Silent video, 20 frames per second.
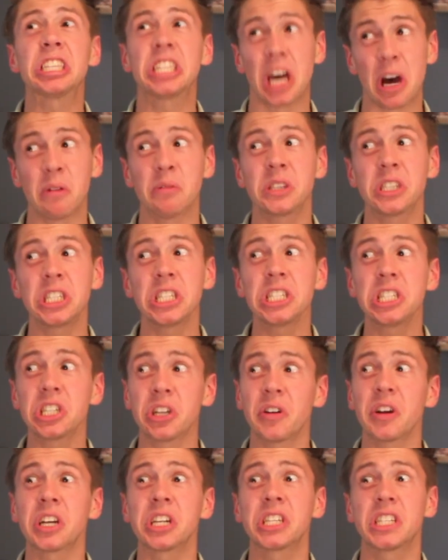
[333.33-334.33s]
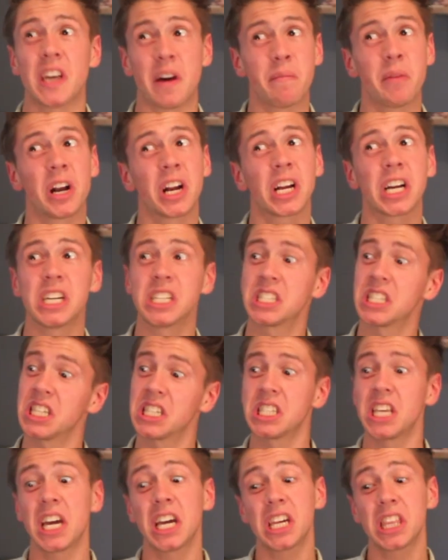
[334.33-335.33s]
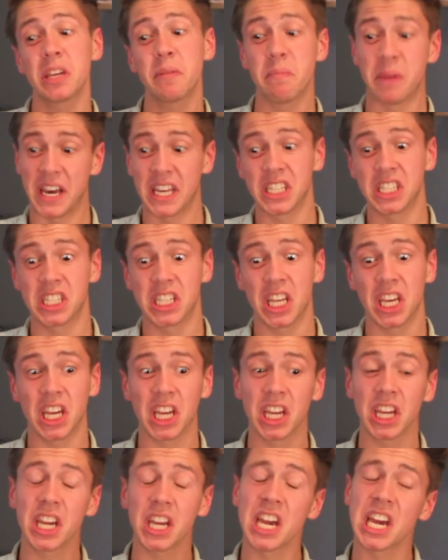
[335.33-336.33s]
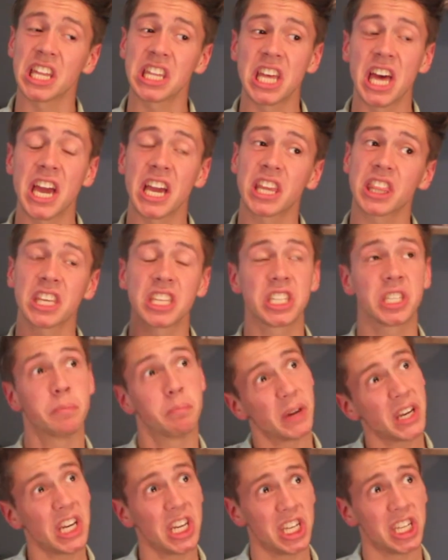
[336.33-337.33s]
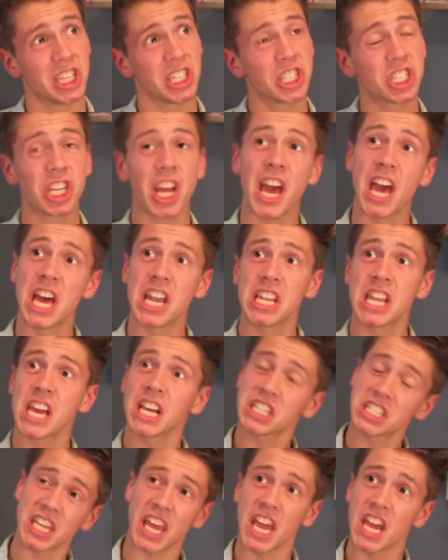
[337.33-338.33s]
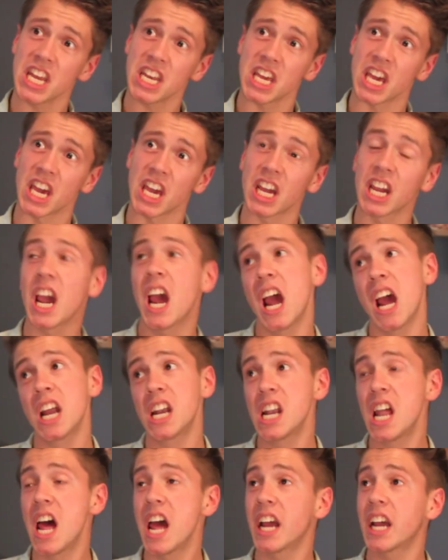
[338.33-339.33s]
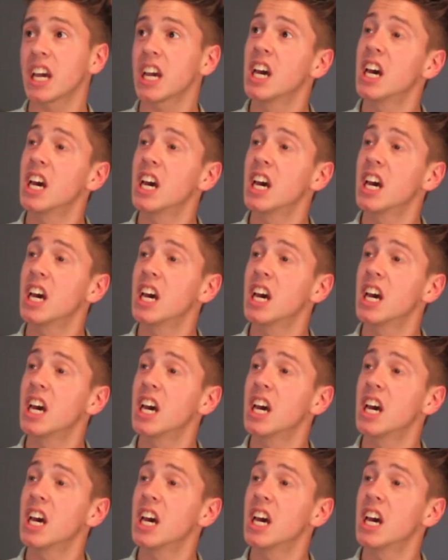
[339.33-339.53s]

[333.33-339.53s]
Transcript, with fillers: totes enjoy your summer, cause it's like the best thing, and like this beach, and like tanning, and like